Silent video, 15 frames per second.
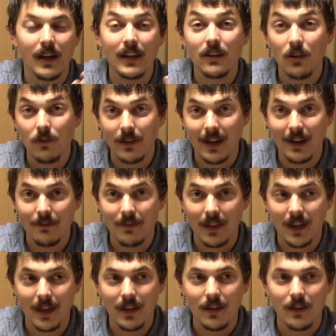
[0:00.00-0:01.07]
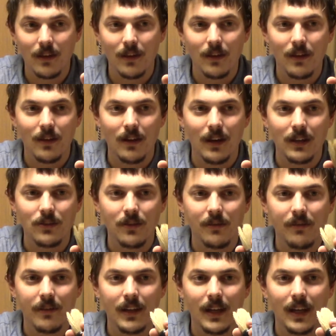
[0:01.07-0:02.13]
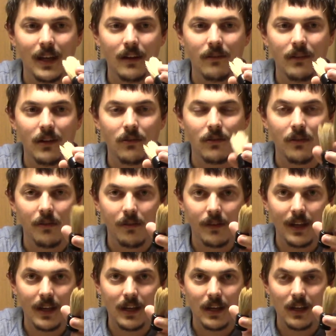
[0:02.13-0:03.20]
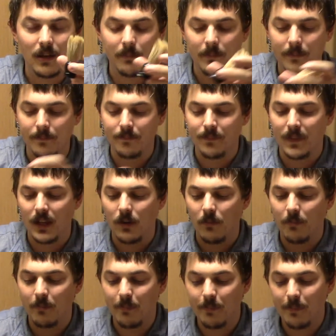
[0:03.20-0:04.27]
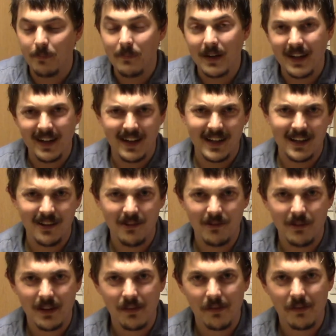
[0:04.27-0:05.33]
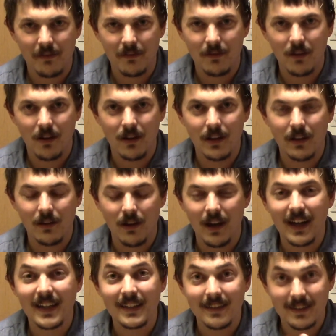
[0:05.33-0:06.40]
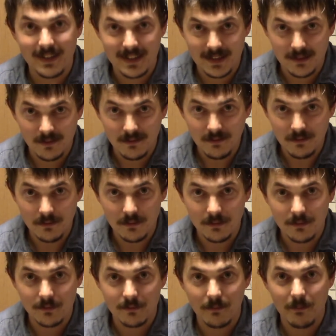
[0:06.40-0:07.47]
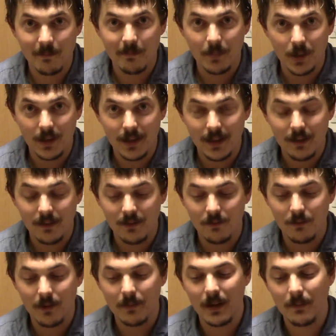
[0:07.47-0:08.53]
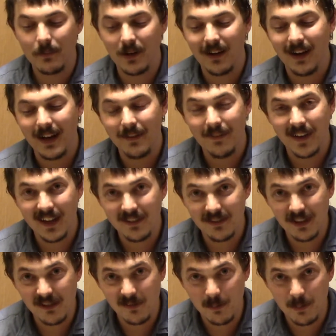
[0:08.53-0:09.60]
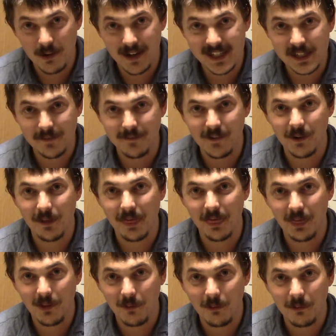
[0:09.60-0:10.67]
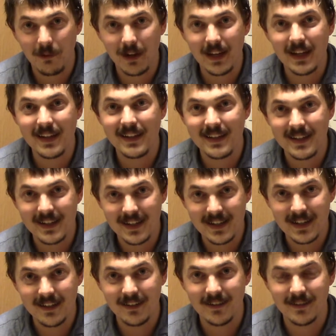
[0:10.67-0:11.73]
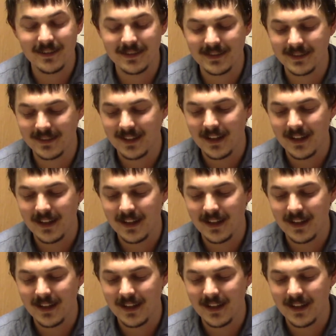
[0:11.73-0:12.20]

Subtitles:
I don't have that. I just let it air out standing up. I know it's not ideal, but remember, I've had this brush for 3 years.